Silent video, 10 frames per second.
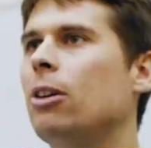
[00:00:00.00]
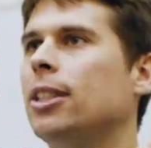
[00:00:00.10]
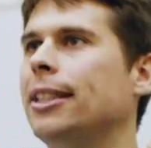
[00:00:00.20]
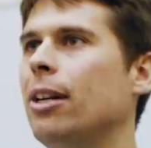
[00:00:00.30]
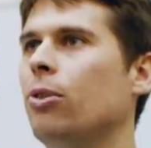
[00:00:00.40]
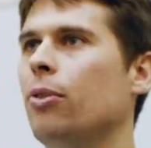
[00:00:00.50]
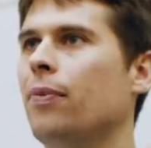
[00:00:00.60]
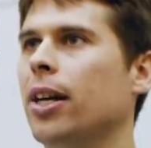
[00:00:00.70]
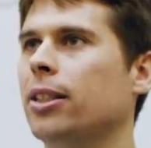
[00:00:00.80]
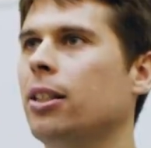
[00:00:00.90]
out to dinner on the
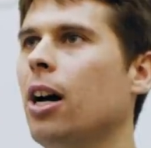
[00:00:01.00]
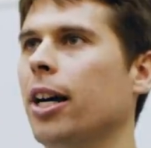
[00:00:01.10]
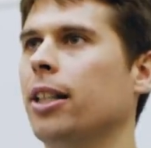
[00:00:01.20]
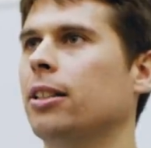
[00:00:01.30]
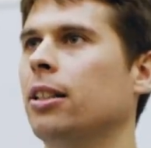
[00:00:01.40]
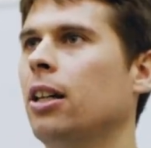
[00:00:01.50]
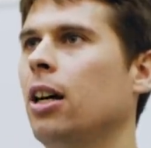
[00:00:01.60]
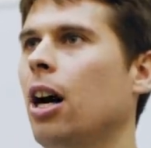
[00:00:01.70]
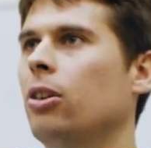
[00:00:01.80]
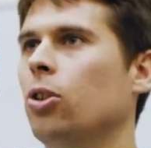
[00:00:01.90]
first night,
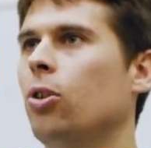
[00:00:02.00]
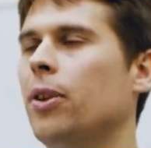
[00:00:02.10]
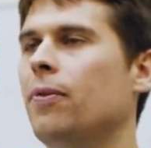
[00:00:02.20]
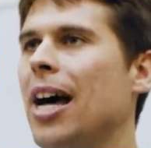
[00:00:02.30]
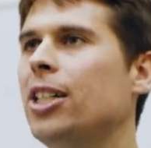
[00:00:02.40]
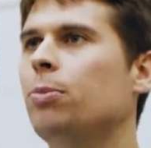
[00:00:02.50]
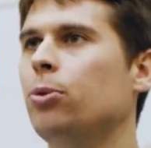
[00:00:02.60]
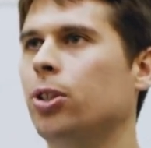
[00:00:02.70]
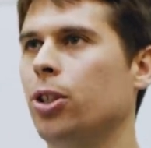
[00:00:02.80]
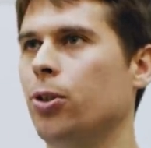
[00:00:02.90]
I was offered
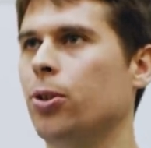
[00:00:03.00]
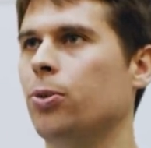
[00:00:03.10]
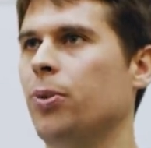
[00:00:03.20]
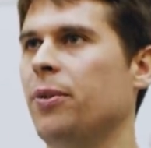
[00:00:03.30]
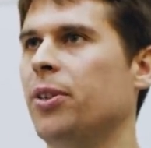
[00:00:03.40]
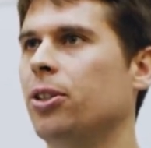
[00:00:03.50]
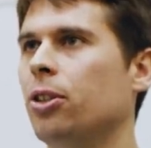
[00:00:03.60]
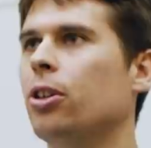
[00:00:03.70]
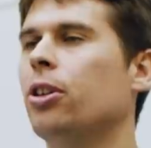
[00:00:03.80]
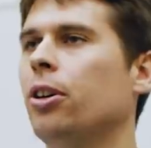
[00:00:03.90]
vegetable skewers with either
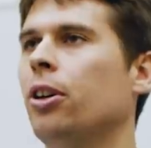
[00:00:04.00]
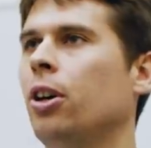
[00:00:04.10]
dog